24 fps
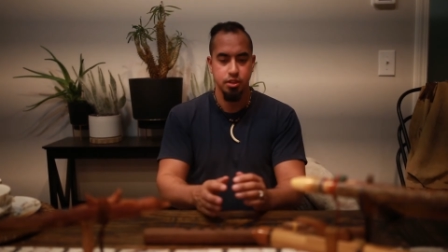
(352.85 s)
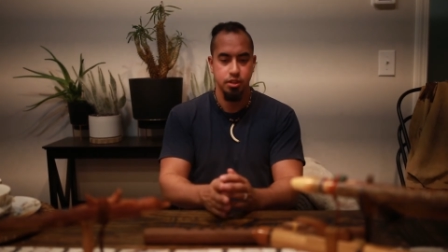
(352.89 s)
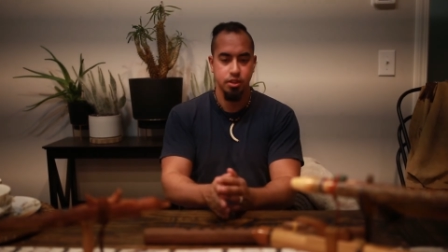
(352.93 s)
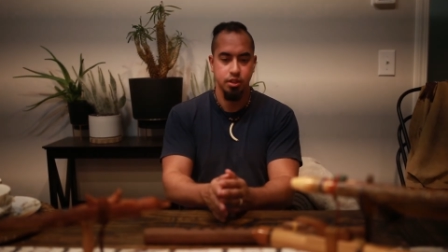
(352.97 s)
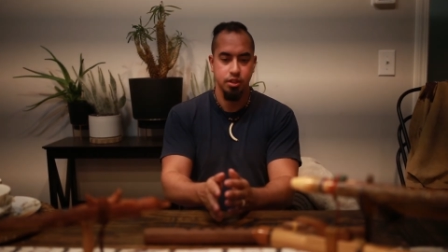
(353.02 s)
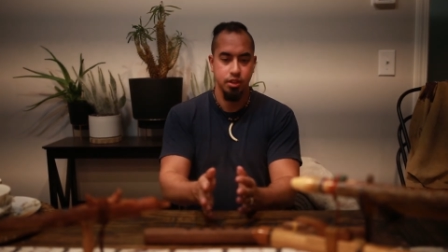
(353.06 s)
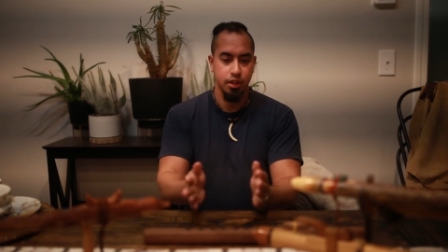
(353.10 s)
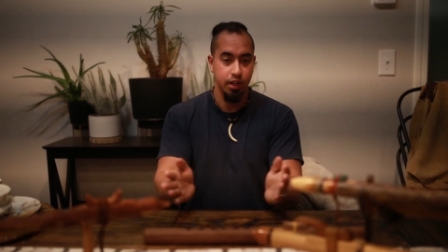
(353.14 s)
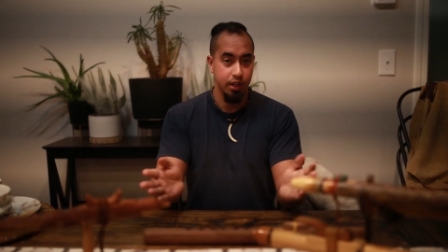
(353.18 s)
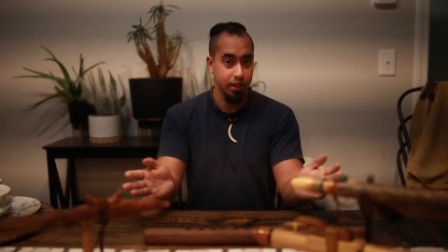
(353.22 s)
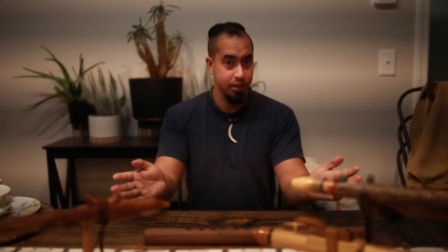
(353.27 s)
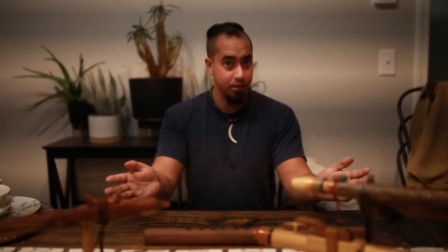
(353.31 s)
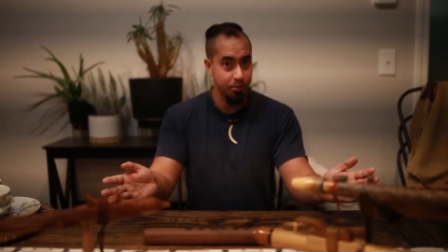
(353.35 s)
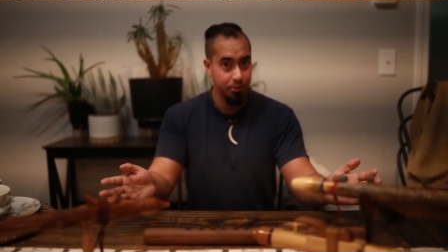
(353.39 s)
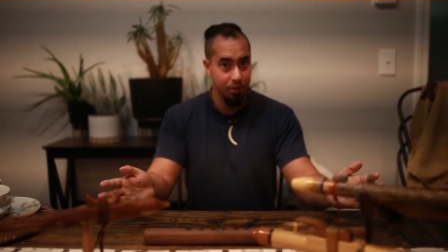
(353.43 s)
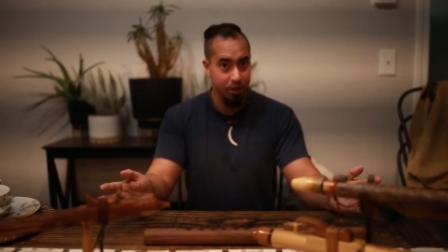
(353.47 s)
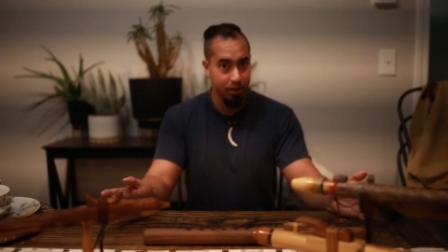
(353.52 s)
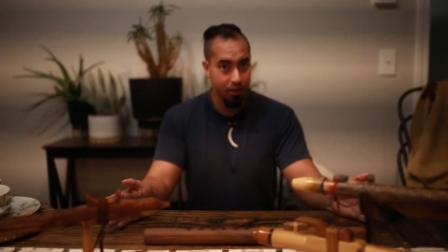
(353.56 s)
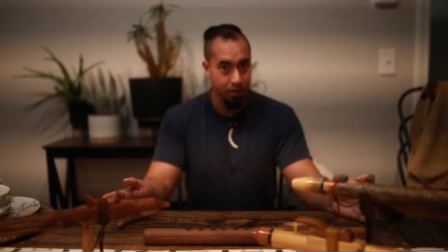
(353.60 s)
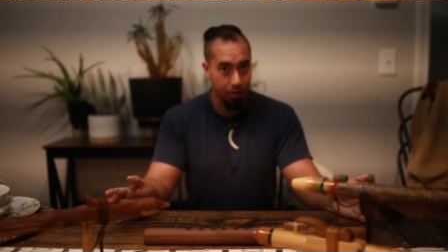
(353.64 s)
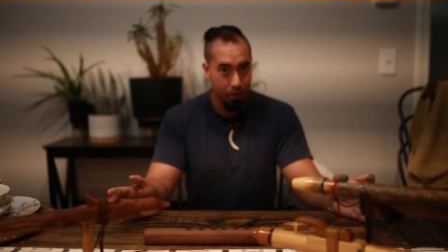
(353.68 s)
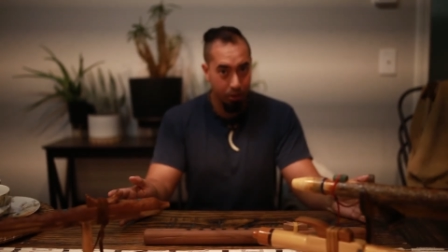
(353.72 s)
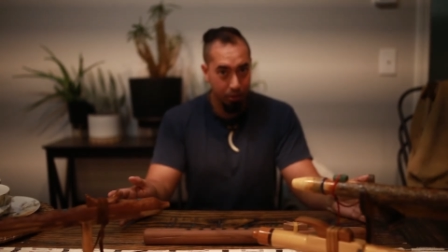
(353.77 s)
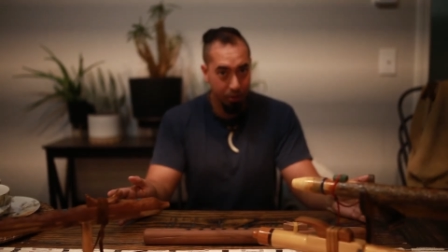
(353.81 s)
and that can make
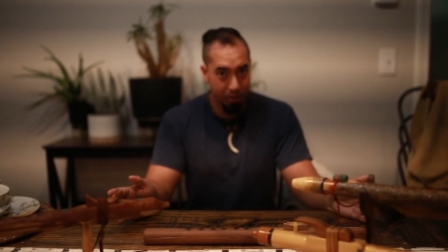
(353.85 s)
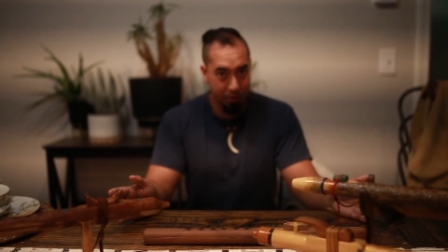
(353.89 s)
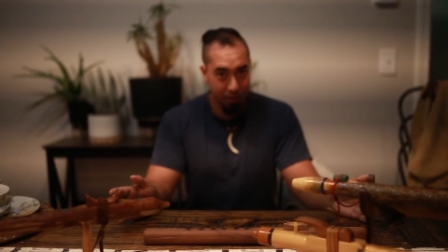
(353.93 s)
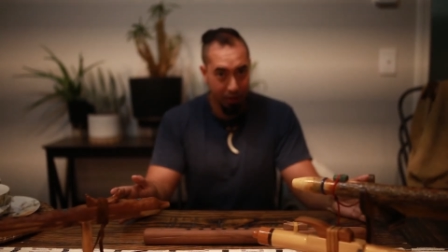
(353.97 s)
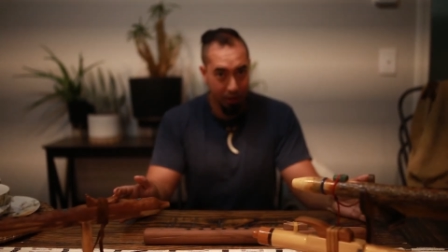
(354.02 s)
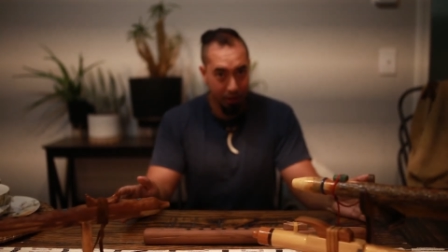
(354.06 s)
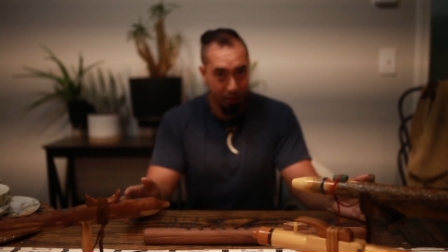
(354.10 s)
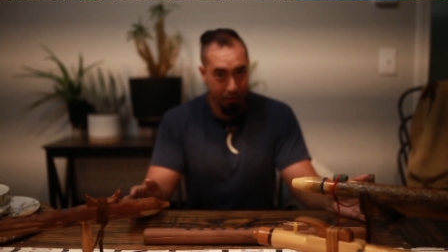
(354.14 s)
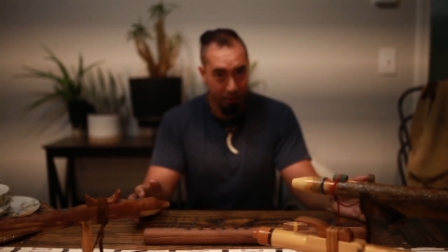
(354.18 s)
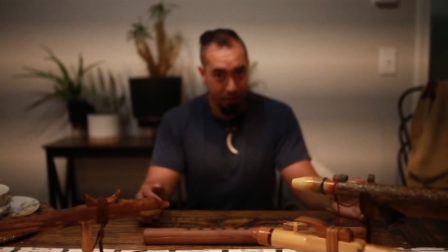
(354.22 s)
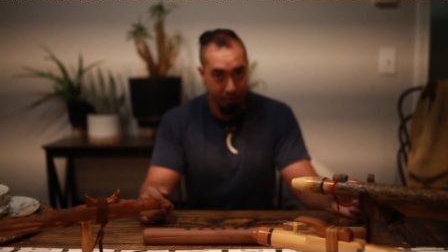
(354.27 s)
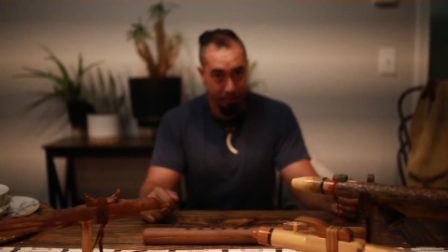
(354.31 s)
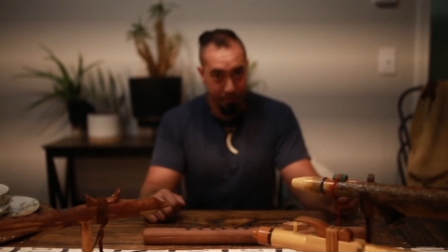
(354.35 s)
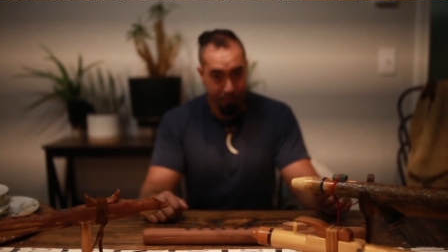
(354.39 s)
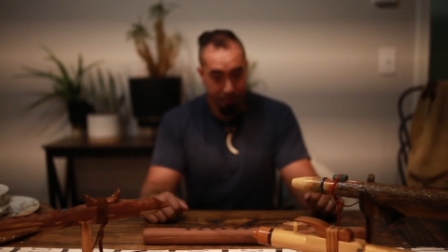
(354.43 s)
a whole song.